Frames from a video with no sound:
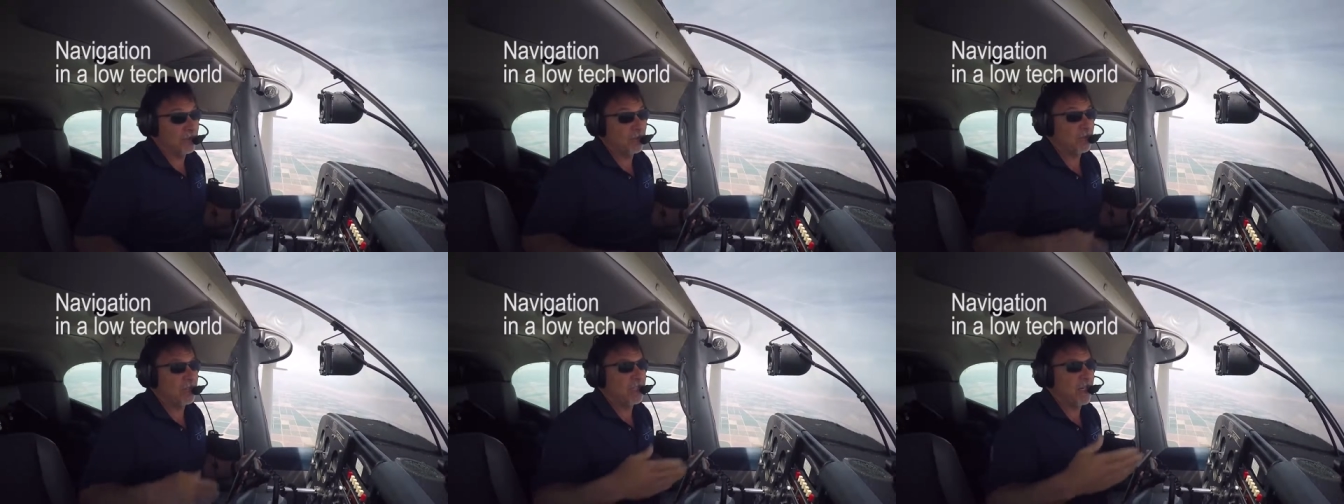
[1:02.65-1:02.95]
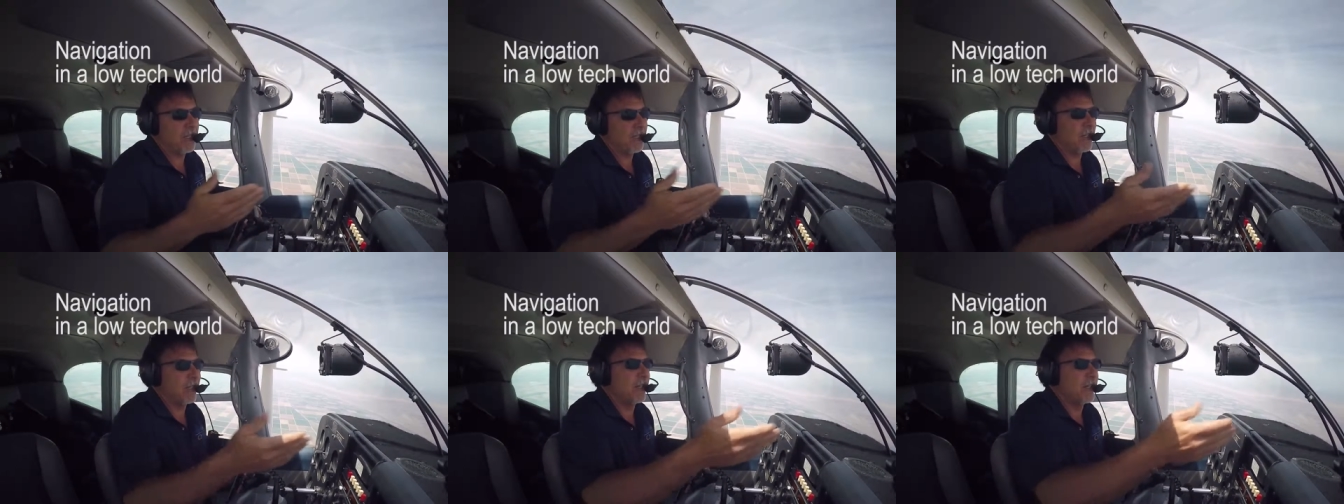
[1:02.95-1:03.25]
Is
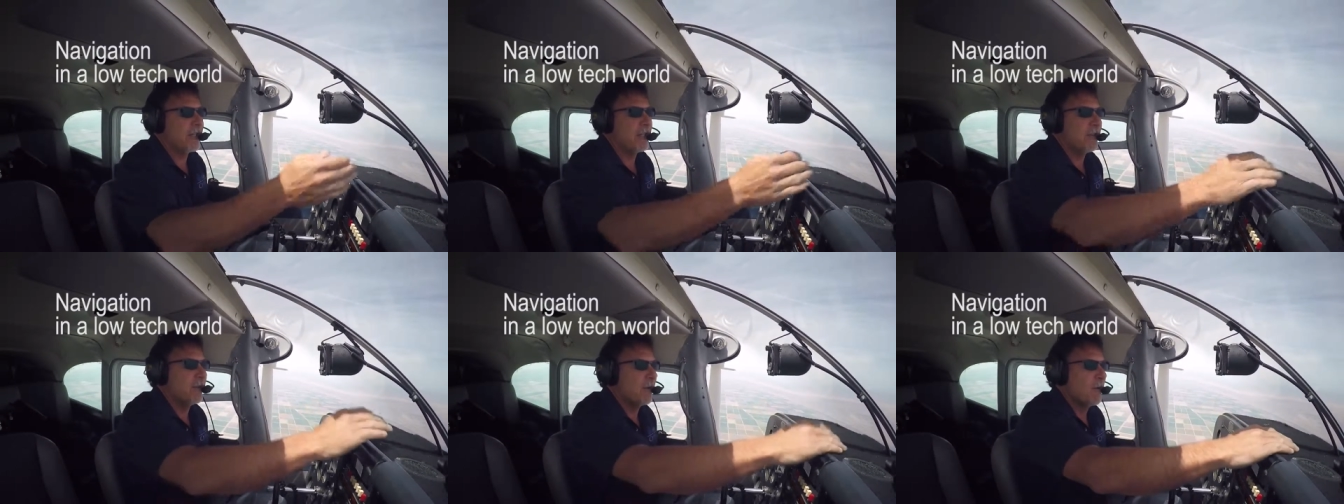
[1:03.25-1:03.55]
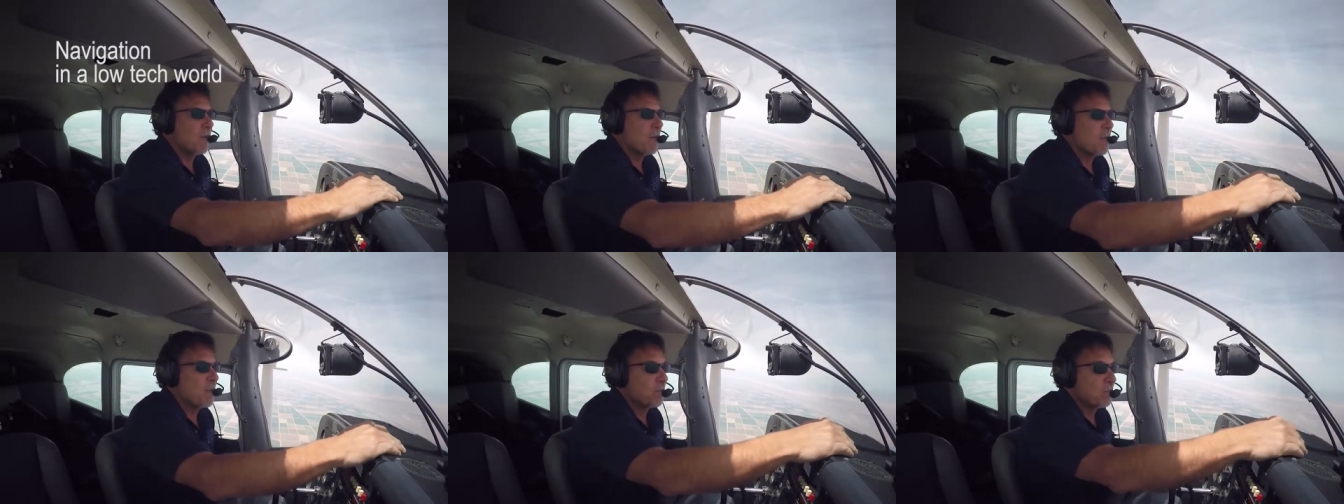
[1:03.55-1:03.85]
technically,
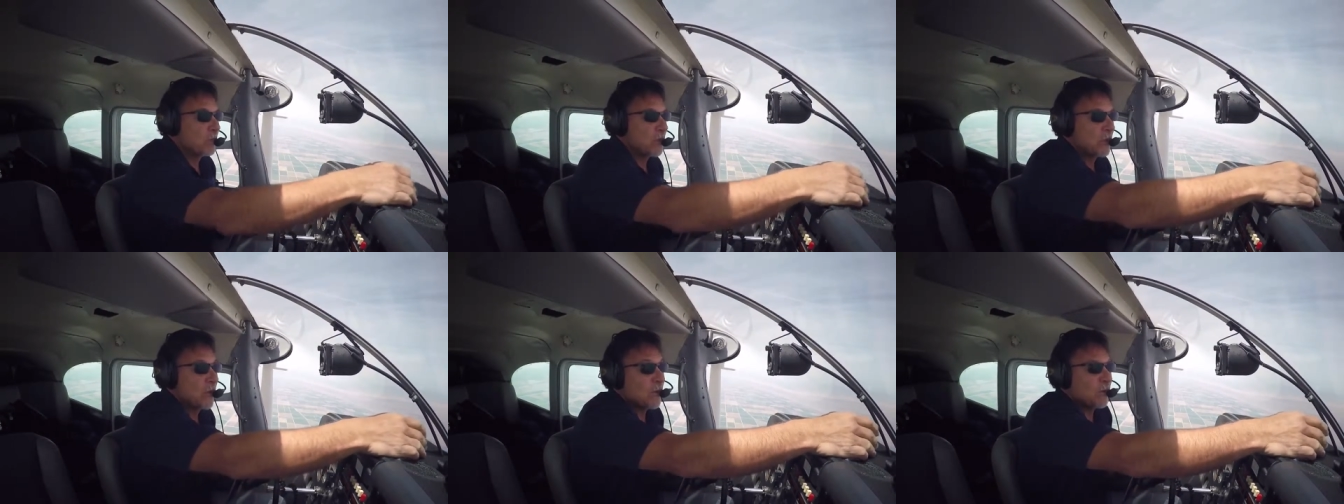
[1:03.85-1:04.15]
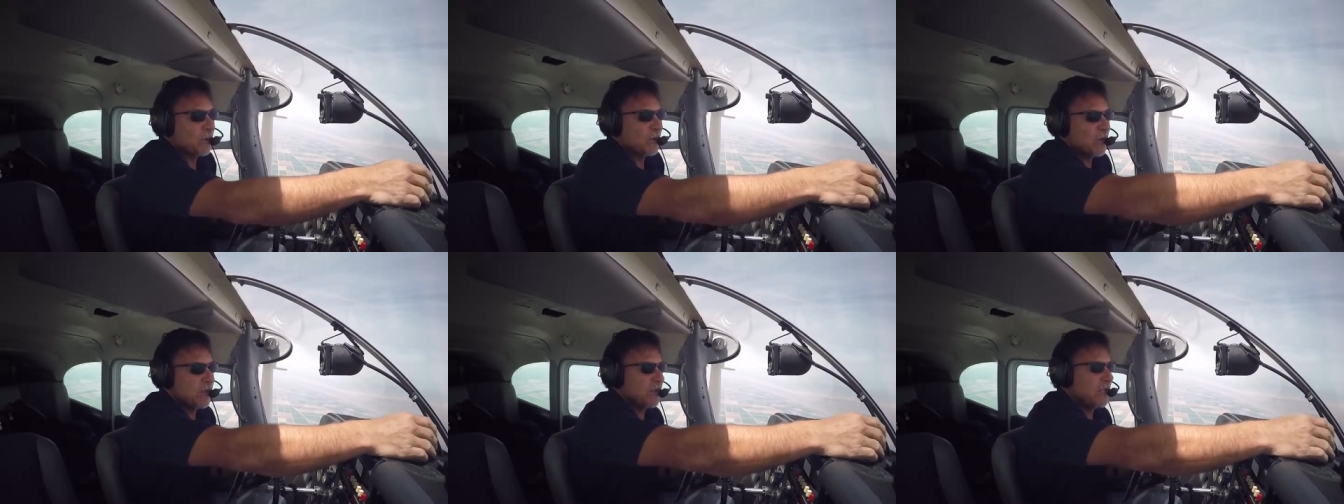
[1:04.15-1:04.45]

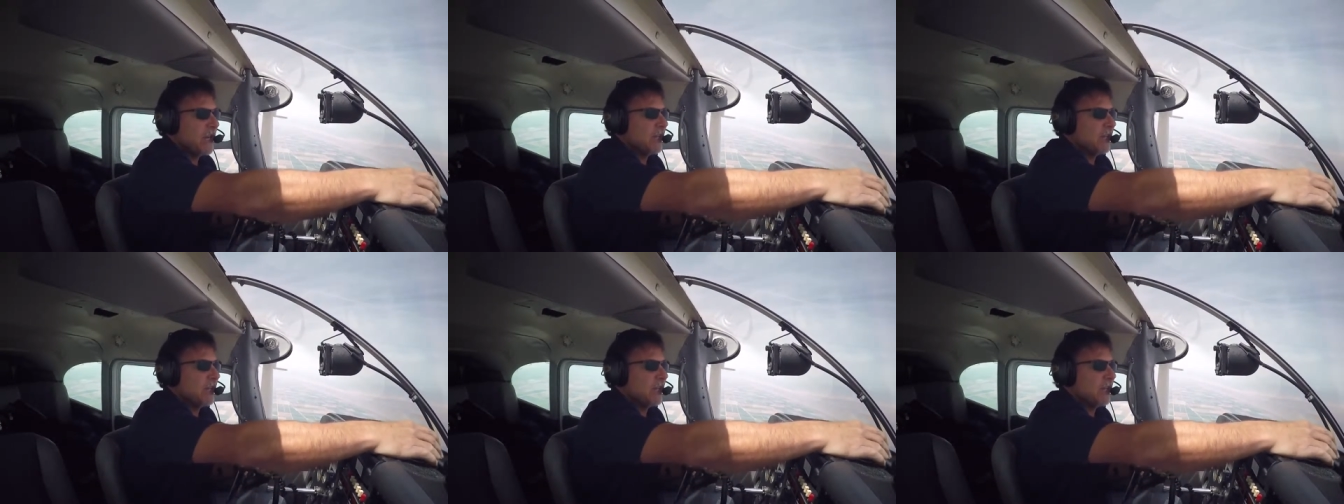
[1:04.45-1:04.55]
going through the